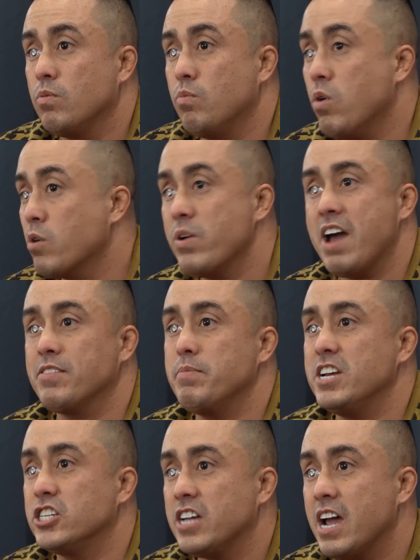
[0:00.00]
What do we have to
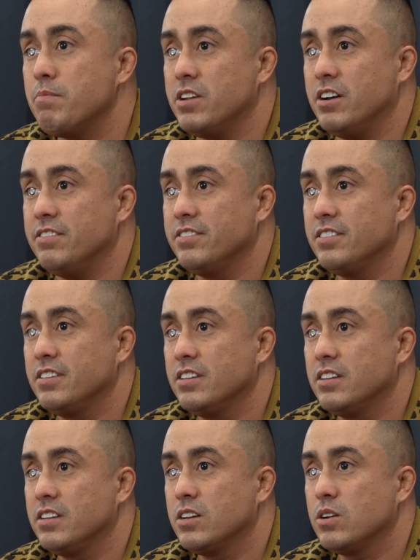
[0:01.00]
be ashamed of?
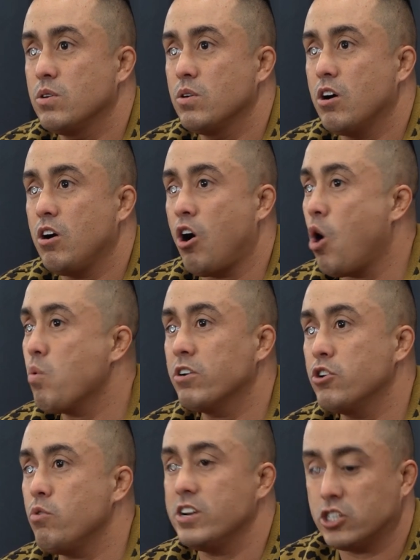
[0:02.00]
All we're
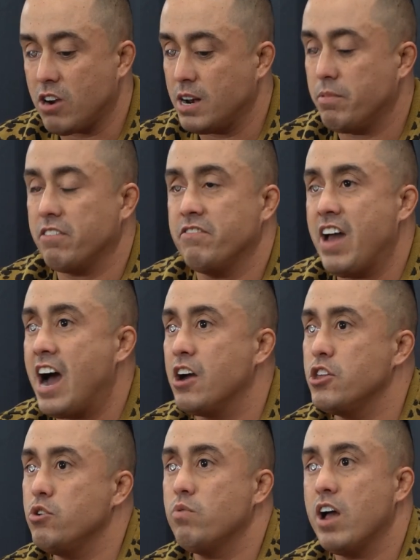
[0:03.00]
doing is trying to bring
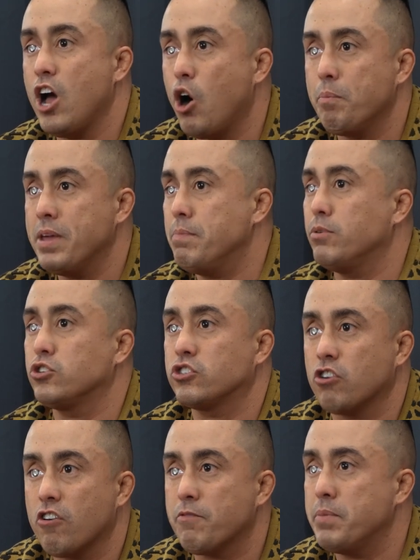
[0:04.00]
value, help people,
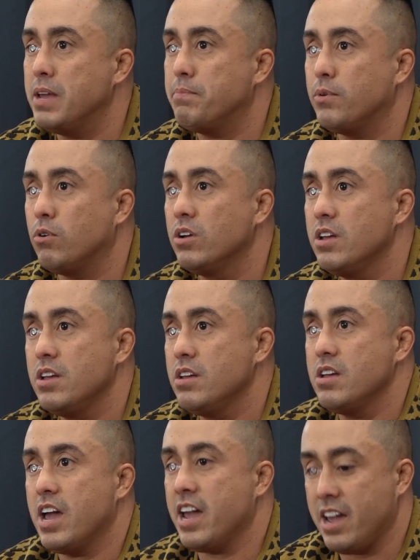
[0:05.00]
serve people,
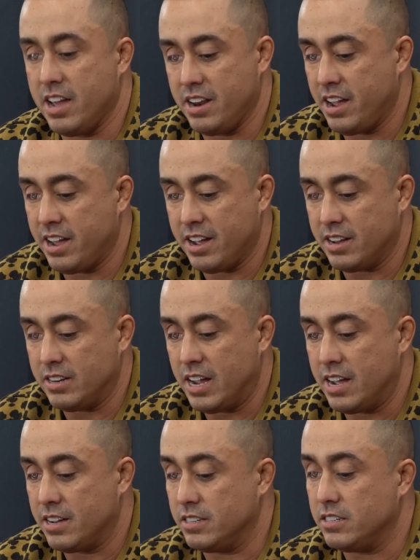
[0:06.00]

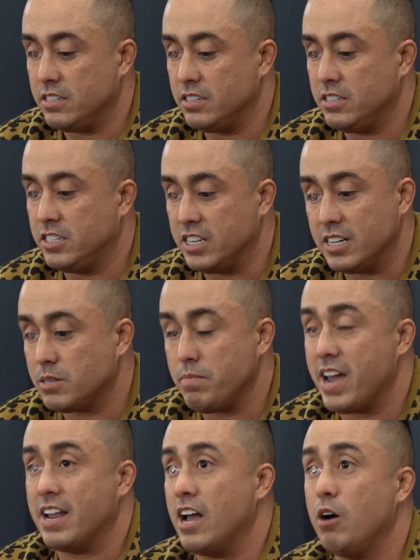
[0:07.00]
and just,
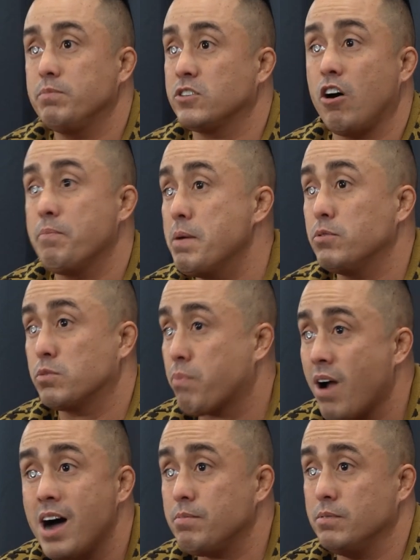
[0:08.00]
man, help solve people's
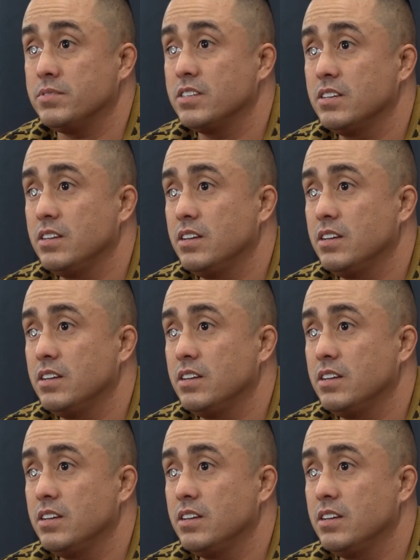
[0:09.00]
problems.